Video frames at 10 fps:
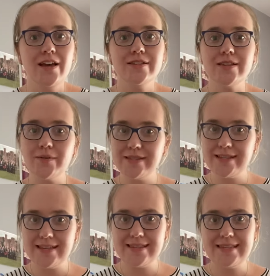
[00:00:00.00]
So
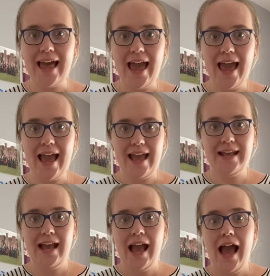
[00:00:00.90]

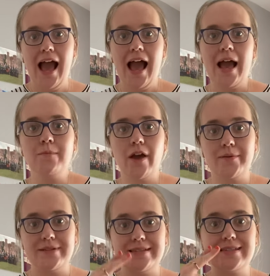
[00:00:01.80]
today I'm
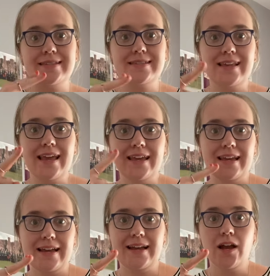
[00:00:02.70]
going to
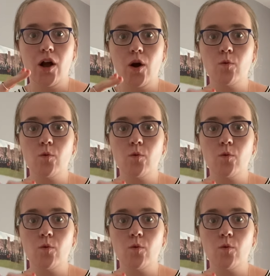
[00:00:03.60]
sing